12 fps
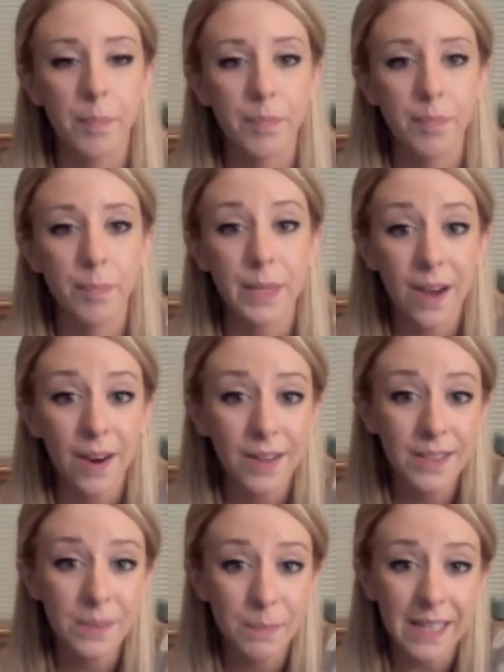
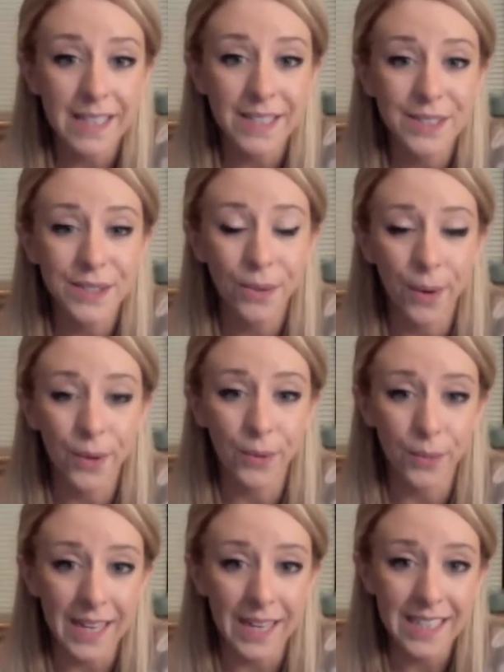Because meat is so
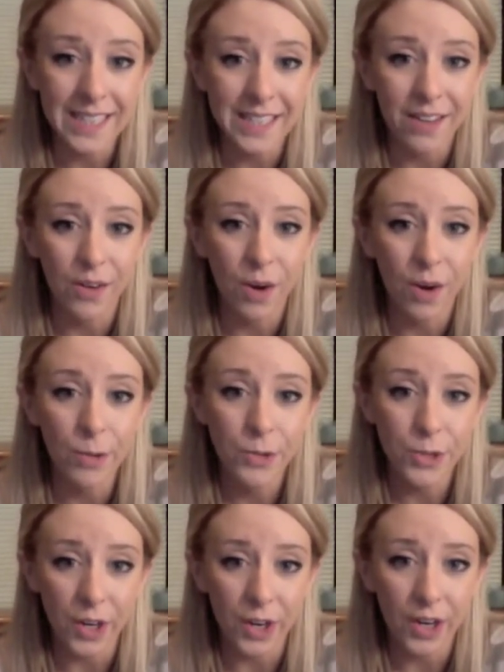ingrained in our
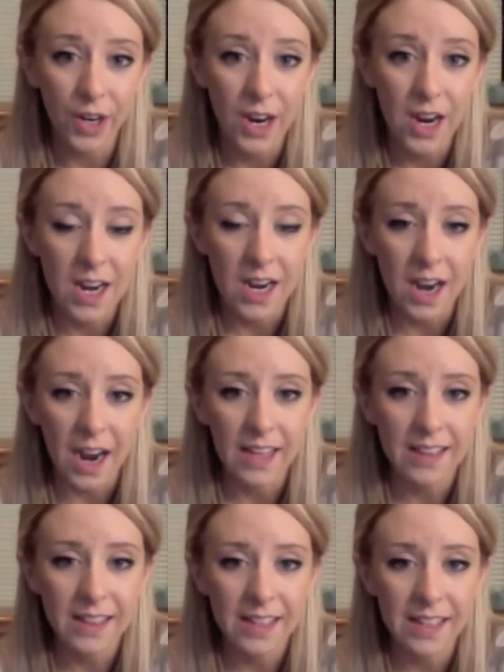culture, I
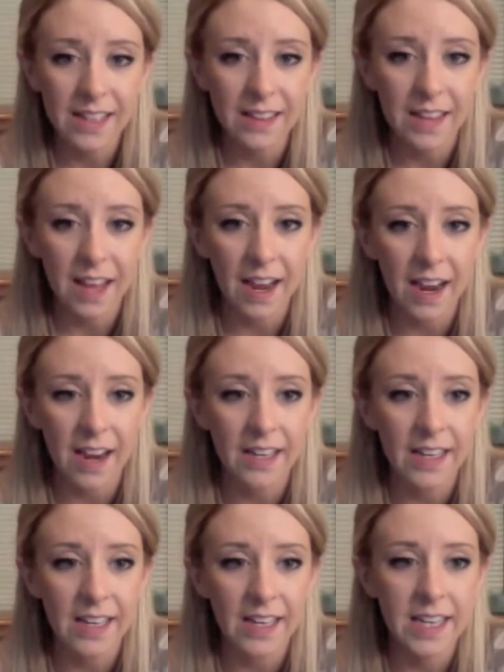think that
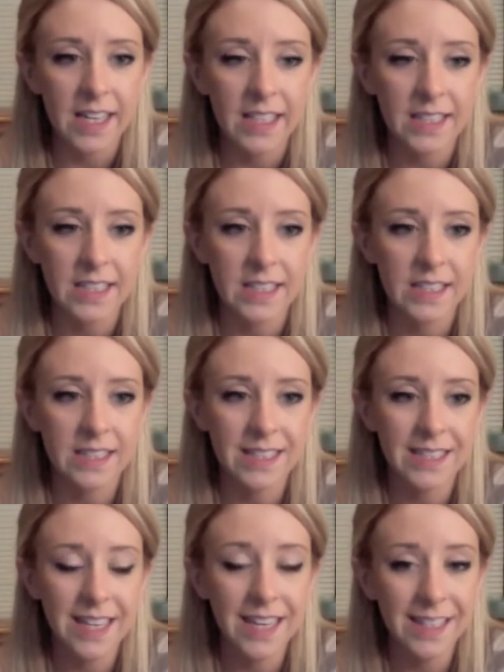it's
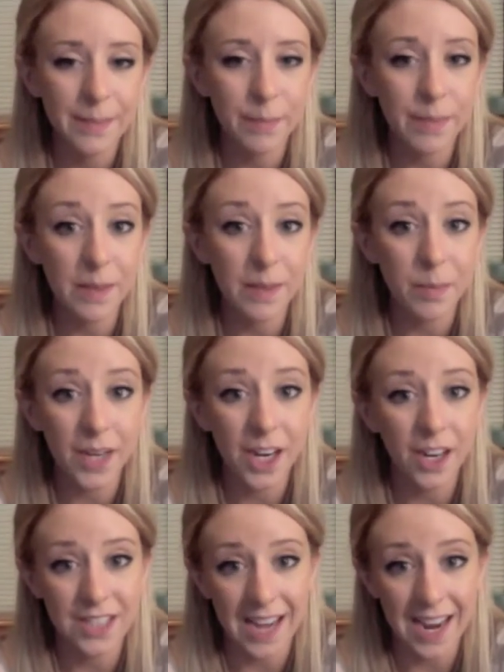gonna be a
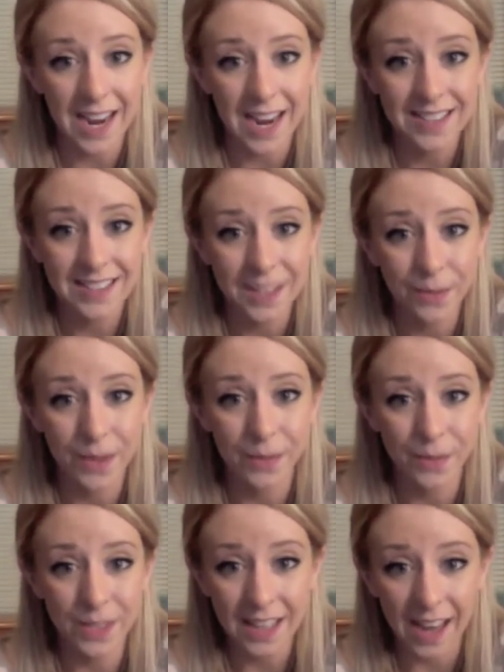bigger task than we
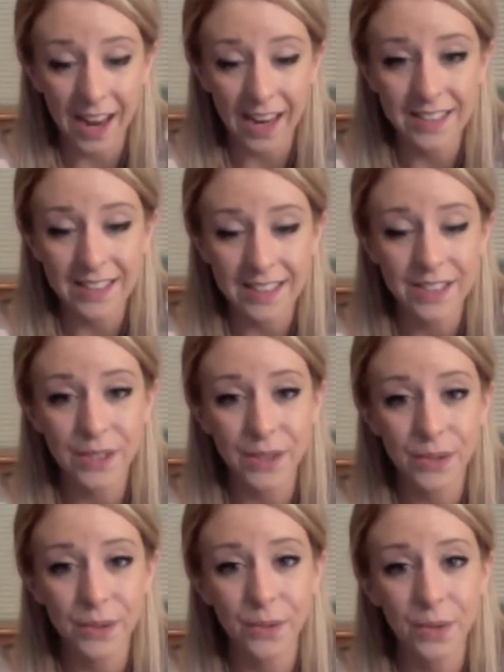realize
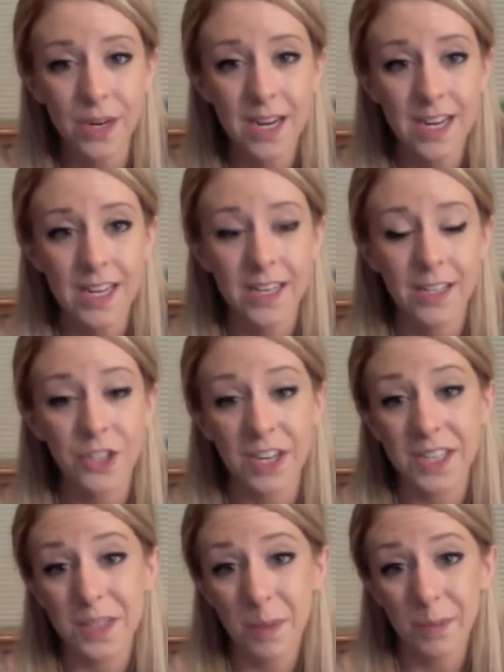to
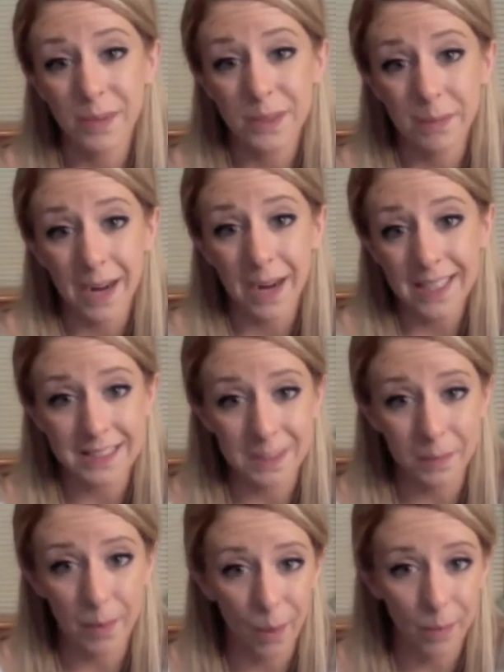change people's minds
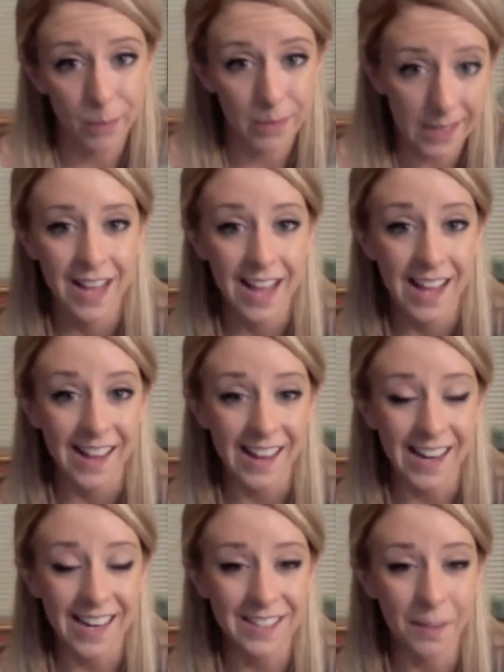about meat.
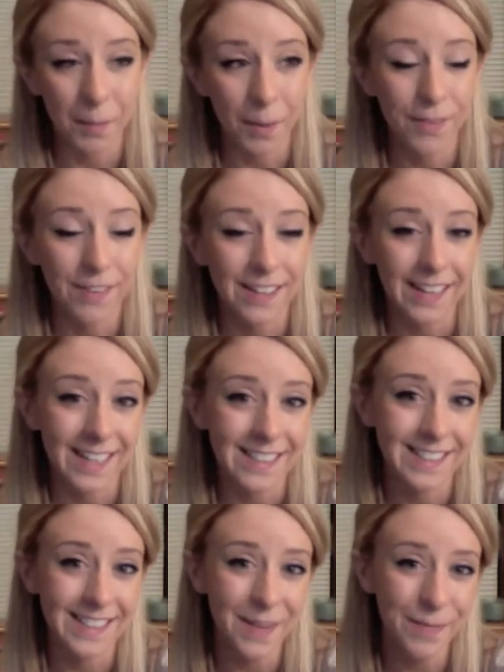As a perfect
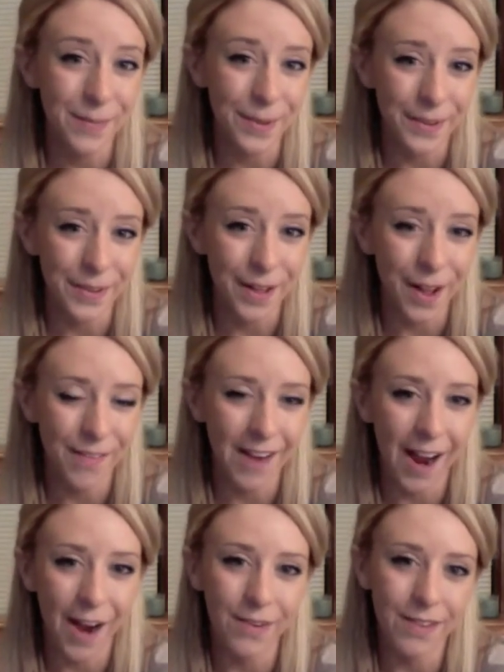example of
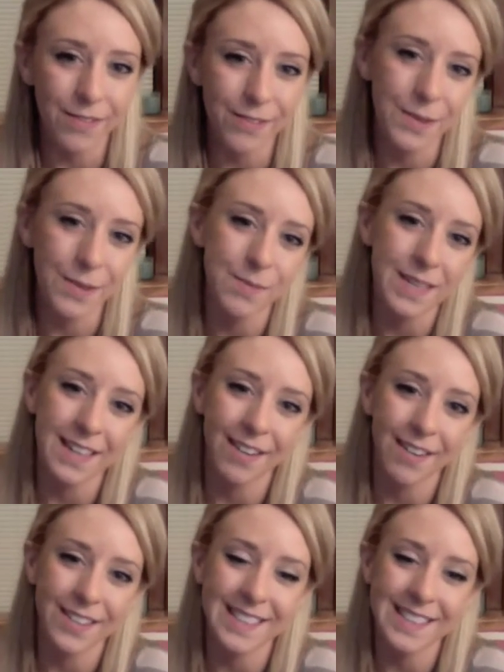how we view meat in
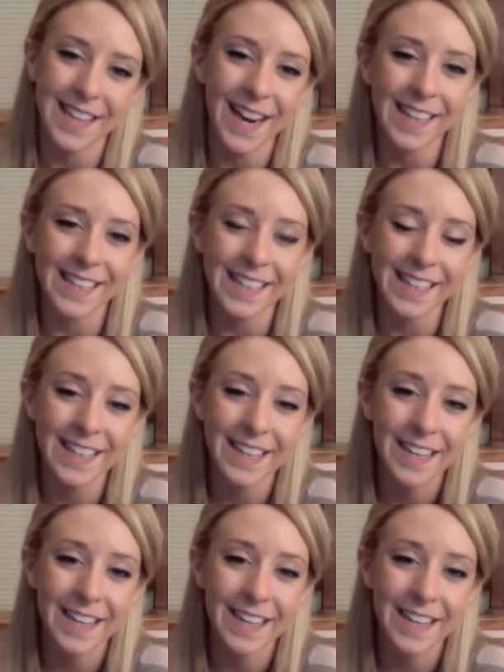our society,